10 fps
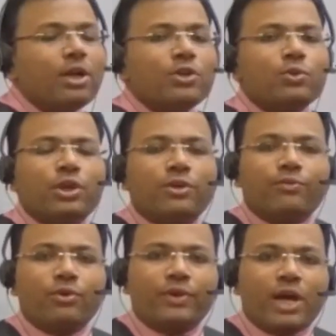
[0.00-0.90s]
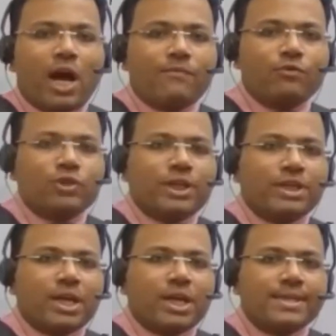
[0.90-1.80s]
So therefore we have to take
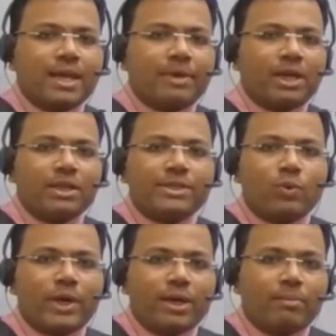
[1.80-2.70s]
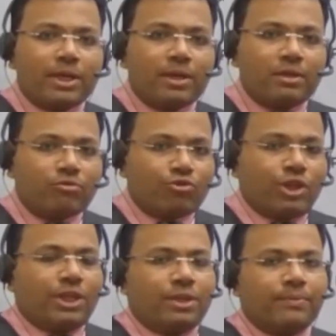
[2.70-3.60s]
it as ml square by 3.